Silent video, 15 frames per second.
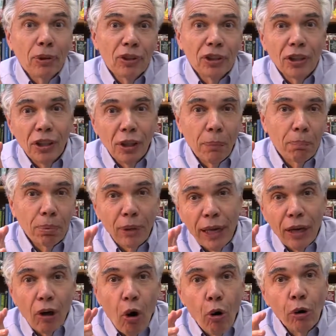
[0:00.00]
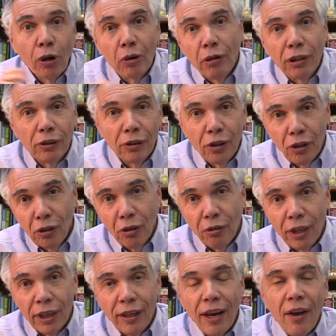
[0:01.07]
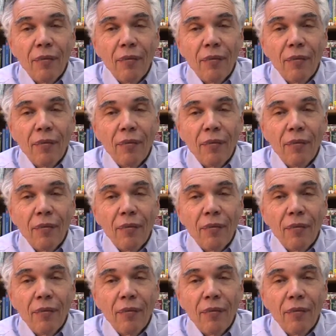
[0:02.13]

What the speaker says: syrup-like odor into the urine,